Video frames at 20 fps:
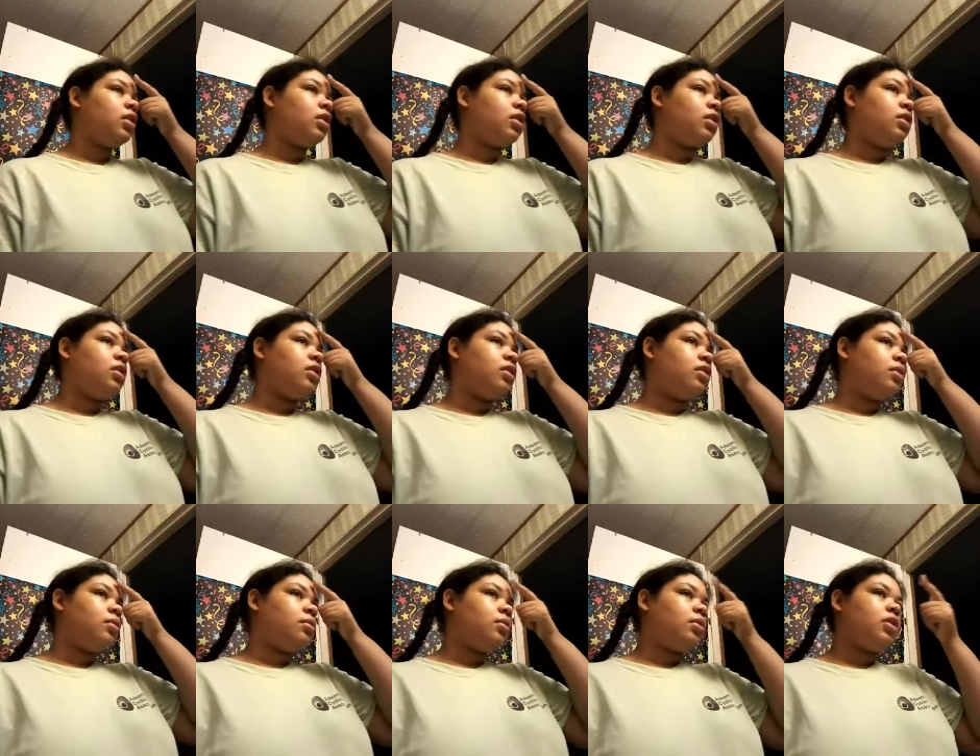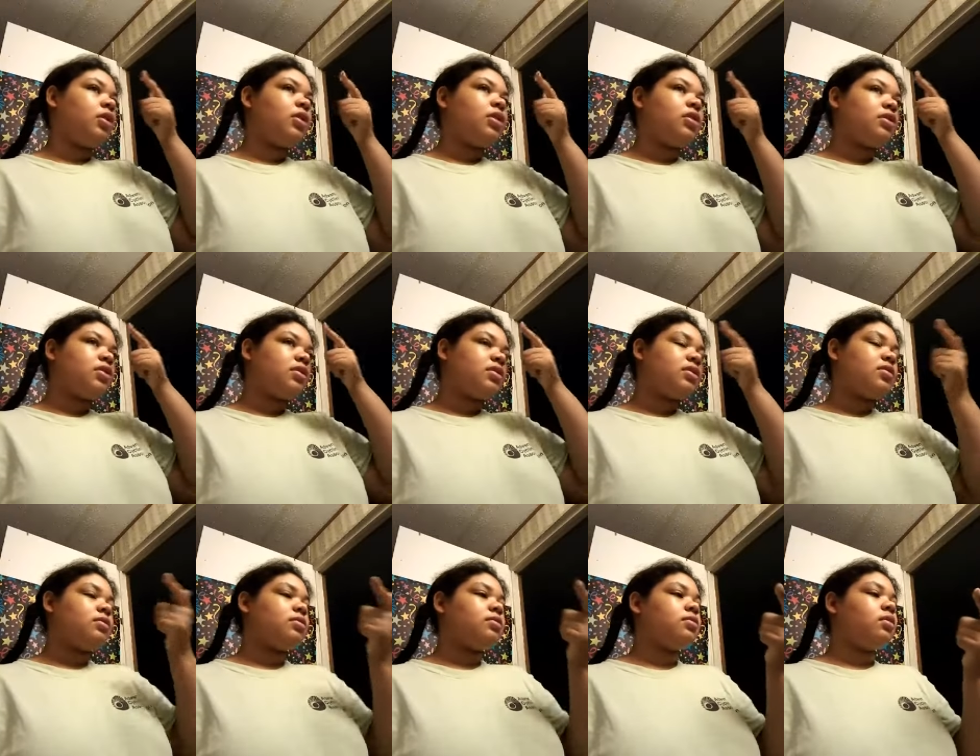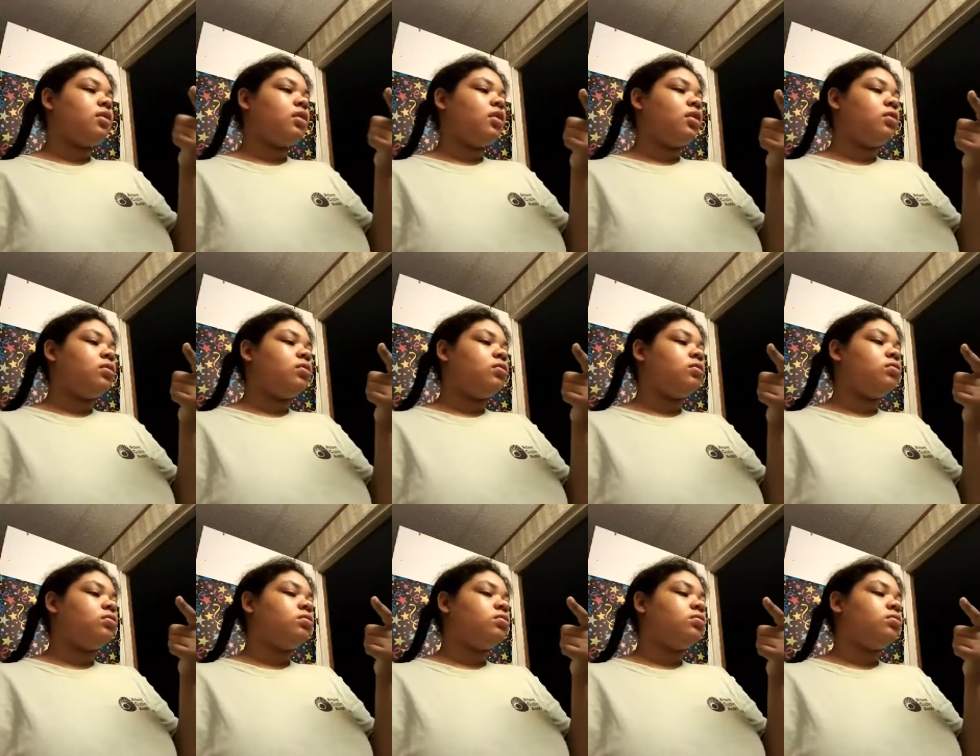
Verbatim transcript: um, and I just, oh,